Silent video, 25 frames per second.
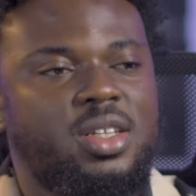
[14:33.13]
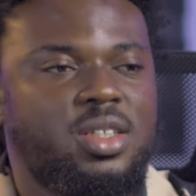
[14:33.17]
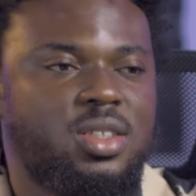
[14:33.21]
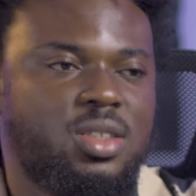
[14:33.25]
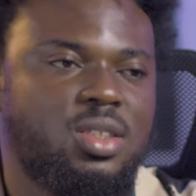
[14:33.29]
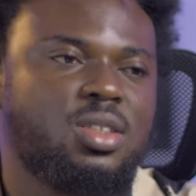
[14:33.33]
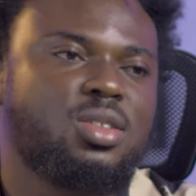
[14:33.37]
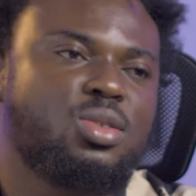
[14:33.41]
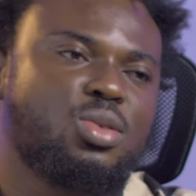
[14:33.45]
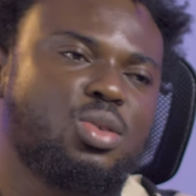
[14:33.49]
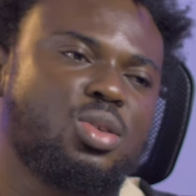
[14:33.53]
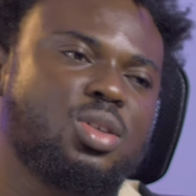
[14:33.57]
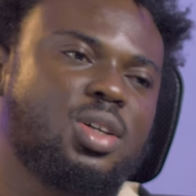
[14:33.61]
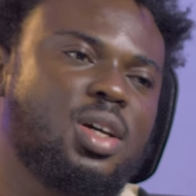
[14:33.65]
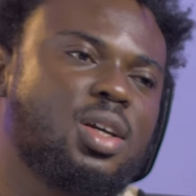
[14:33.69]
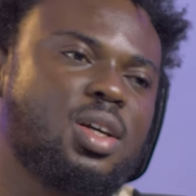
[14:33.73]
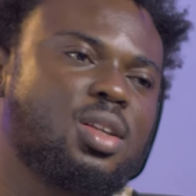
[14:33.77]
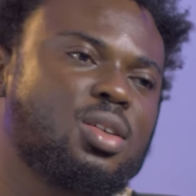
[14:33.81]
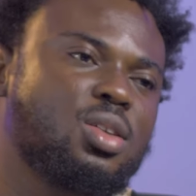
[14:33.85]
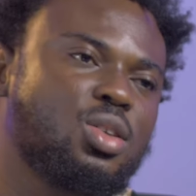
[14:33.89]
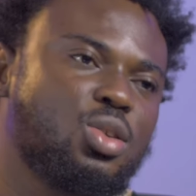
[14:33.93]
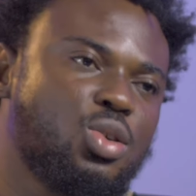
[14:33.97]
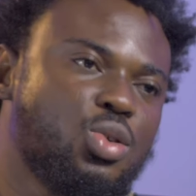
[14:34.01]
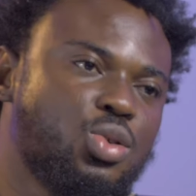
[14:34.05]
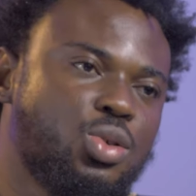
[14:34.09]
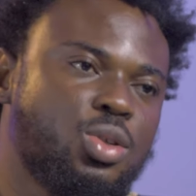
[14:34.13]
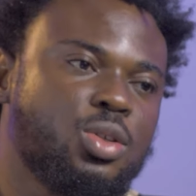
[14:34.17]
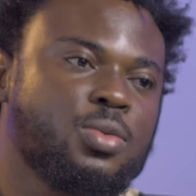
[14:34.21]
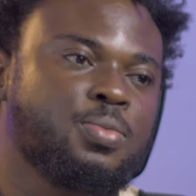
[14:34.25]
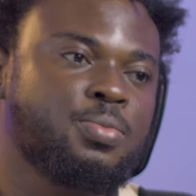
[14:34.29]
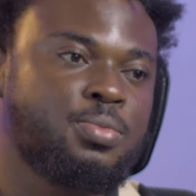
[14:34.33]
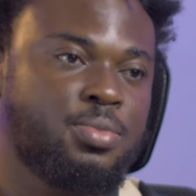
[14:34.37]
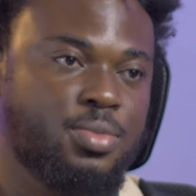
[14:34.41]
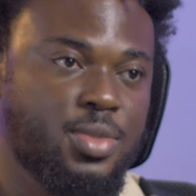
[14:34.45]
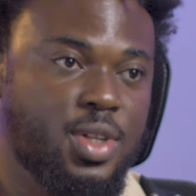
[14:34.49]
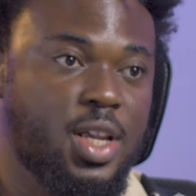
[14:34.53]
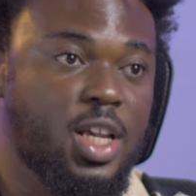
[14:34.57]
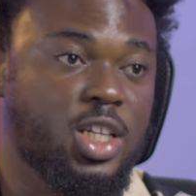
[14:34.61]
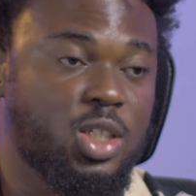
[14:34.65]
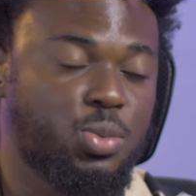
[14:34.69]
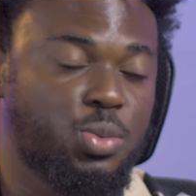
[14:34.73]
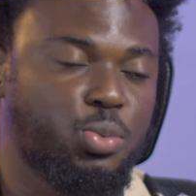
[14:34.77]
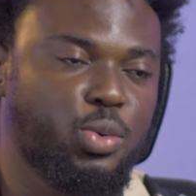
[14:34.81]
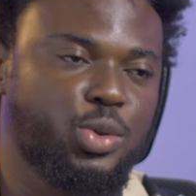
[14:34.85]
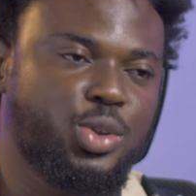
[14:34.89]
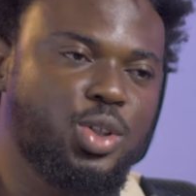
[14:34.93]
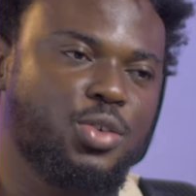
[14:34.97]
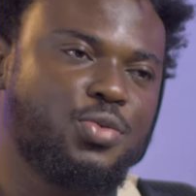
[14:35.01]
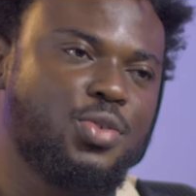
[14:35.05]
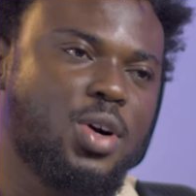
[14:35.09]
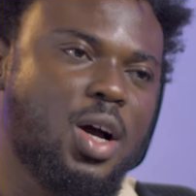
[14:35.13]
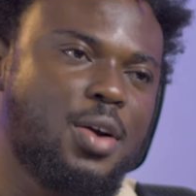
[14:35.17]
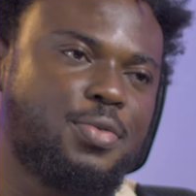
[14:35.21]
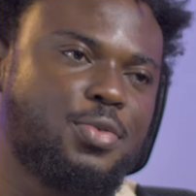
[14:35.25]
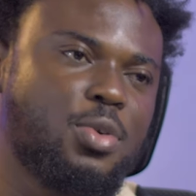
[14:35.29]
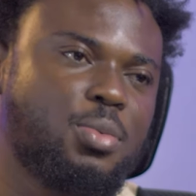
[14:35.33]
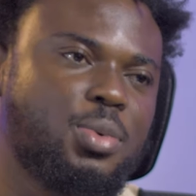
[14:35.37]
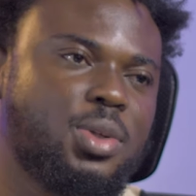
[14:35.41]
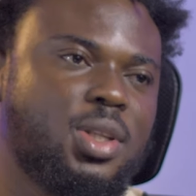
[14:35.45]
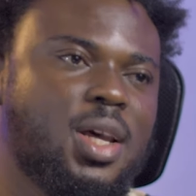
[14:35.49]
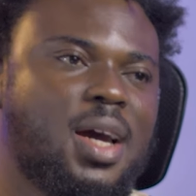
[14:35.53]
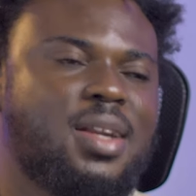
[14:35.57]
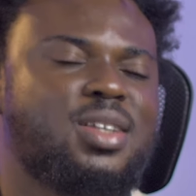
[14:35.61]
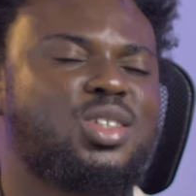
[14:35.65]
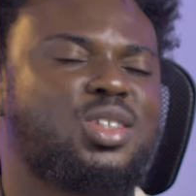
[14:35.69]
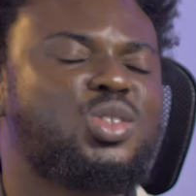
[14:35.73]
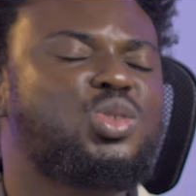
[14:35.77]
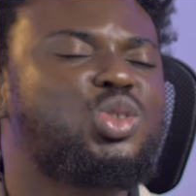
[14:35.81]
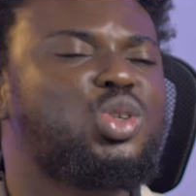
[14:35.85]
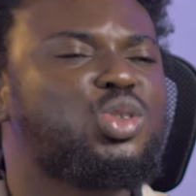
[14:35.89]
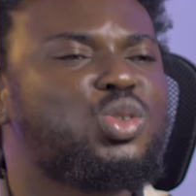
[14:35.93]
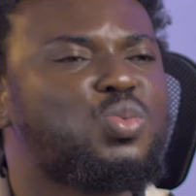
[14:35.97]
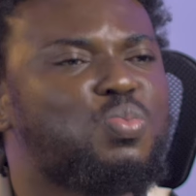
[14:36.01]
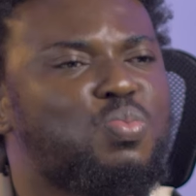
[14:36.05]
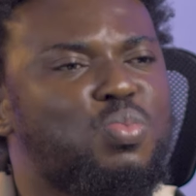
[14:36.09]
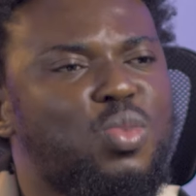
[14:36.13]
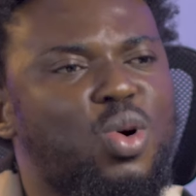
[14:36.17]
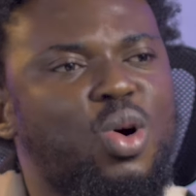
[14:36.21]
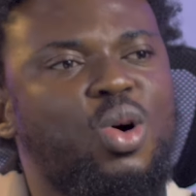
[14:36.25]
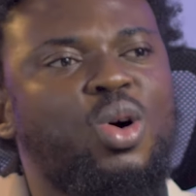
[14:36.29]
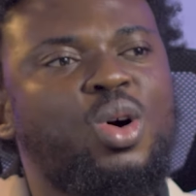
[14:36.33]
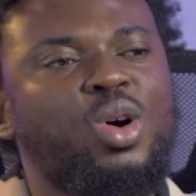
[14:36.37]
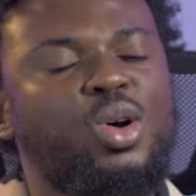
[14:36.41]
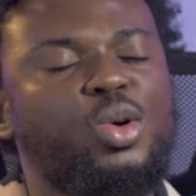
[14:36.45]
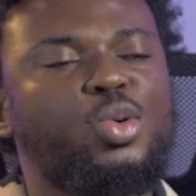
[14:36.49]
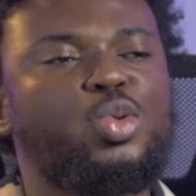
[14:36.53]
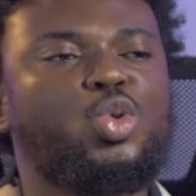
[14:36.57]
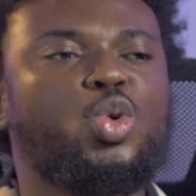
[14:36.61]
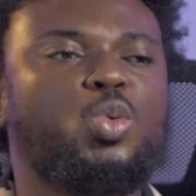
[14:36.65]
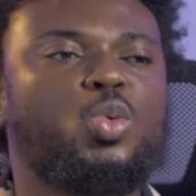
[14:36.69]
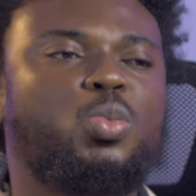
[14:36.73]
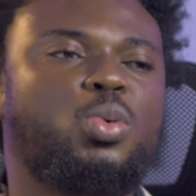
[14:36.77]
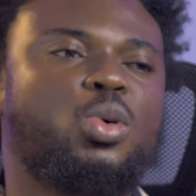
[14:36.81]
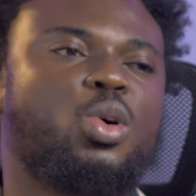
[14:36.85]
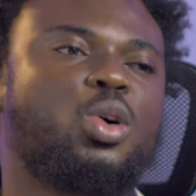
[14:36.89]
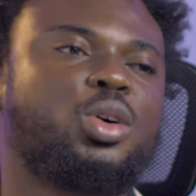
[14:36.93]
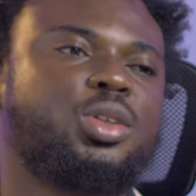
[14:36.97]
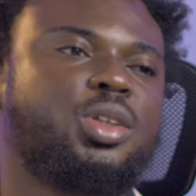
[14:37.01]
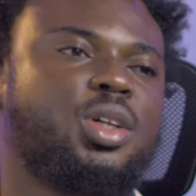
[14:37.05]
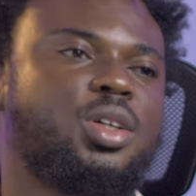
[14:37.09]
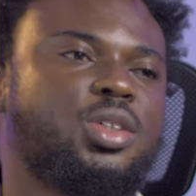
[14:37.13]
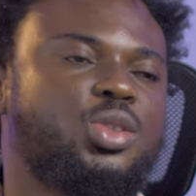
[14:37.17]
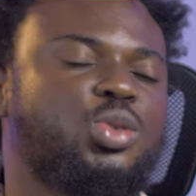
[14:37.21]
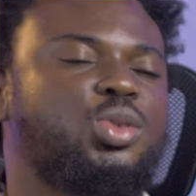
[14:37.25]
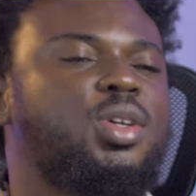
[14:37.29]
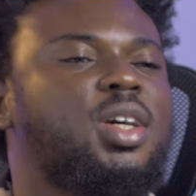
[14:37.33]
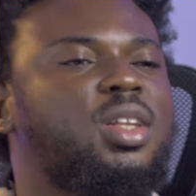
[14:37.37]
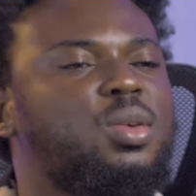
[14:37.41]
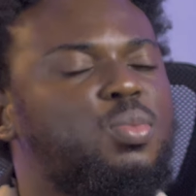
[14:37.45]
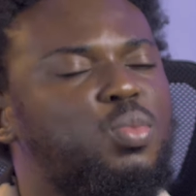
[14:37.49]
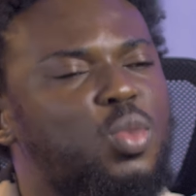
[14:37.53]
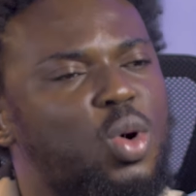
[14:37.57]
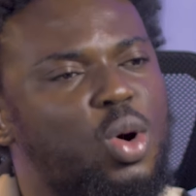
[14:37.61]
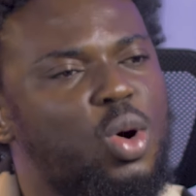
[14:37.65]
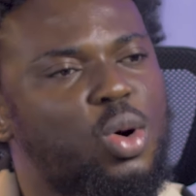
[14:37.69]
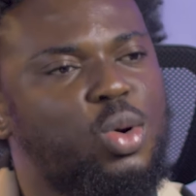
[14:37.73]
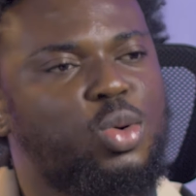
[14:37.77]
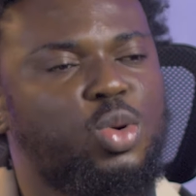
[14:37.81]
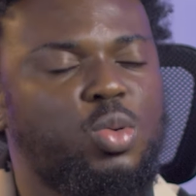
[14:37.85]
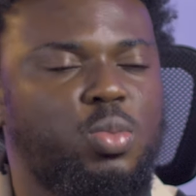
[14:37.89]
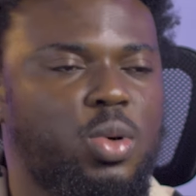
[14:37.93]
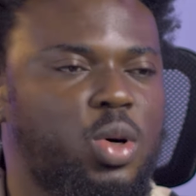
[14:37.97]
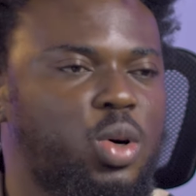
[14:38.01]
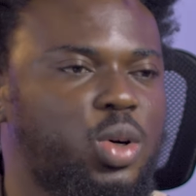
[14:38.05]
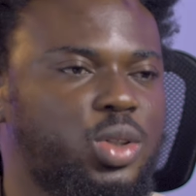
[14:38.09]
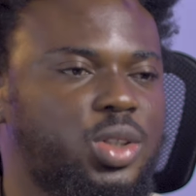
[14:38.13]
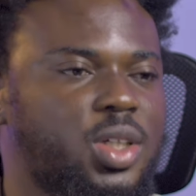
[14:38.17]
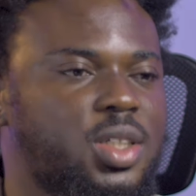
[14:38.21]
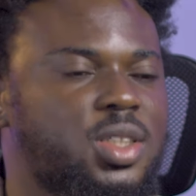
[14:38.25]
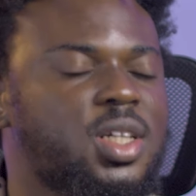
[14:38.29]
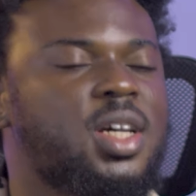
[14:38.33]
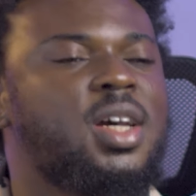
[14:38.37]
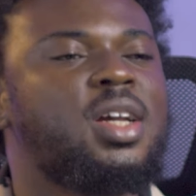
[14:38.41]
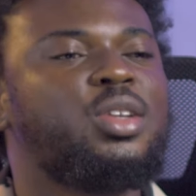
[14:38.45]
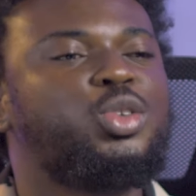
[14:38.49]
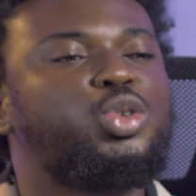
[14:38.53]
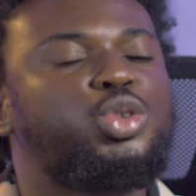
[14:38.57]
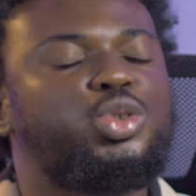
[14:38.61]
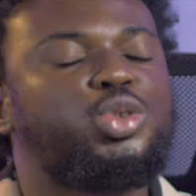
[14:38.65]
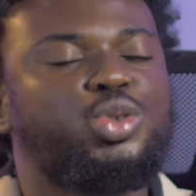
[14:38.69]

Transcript: it's, it's going to get huge exposure for Afrobeat, and it's just more global audience. You're getting more global audience.